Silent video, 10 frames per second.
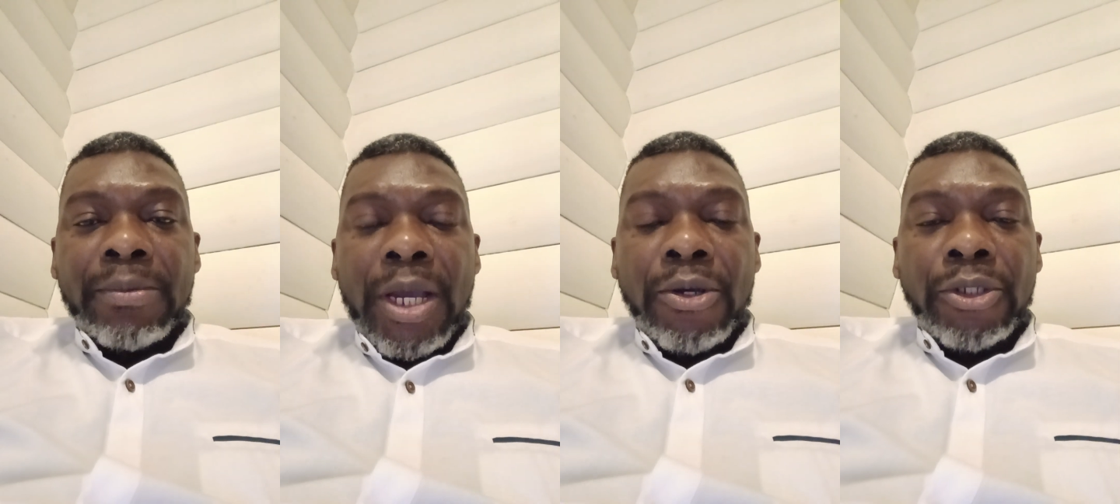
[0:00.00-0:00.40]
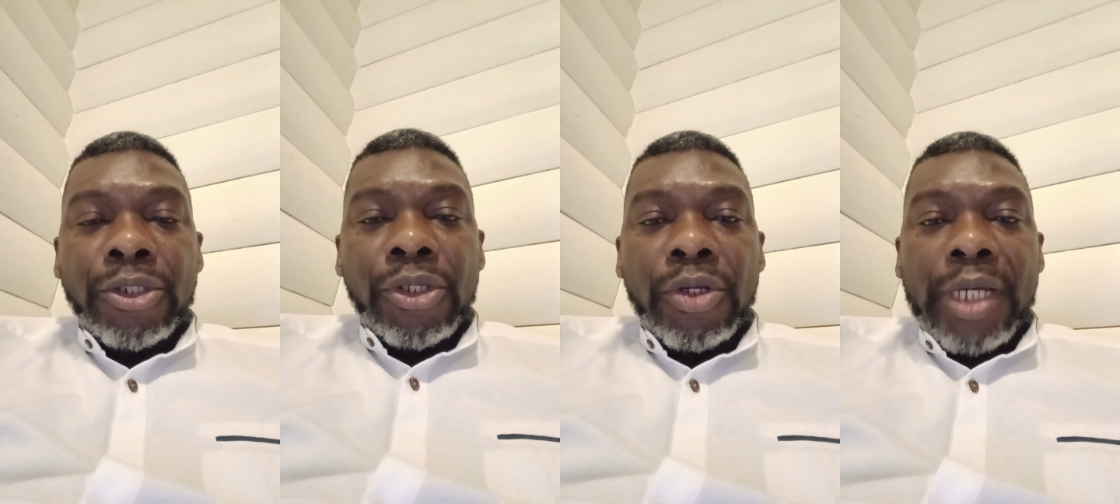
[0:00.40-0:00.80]
we are going
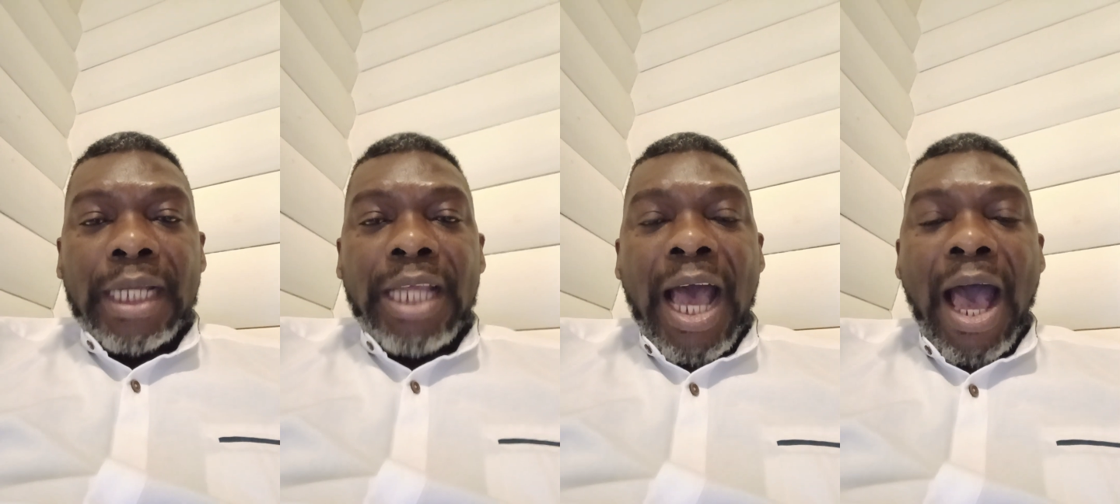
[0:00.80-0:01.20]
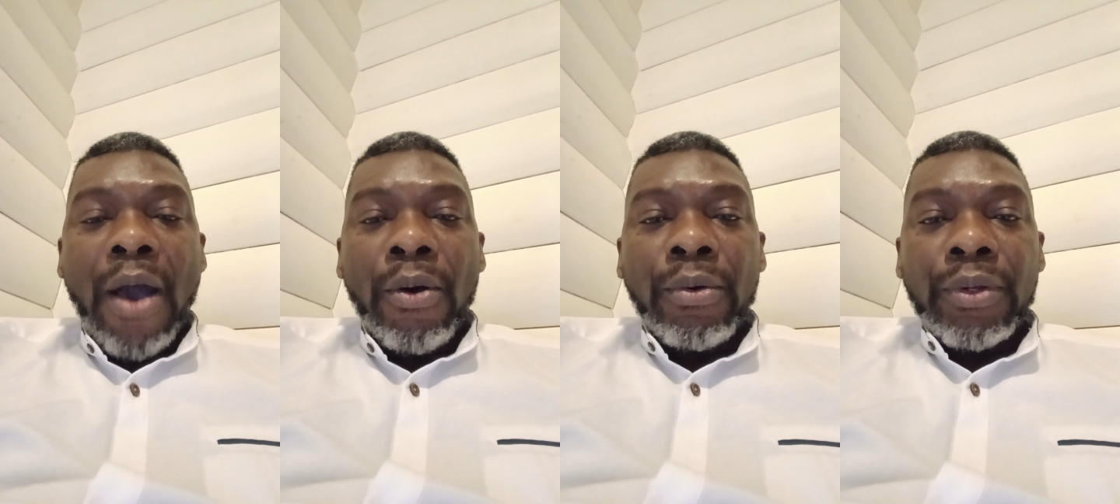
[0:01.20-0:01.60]
to look at
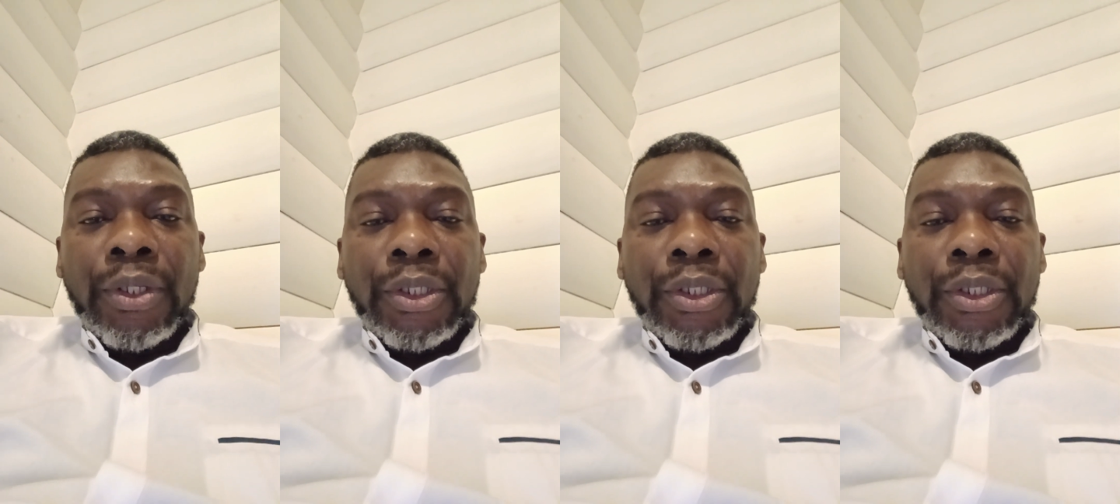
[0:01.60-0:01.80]
how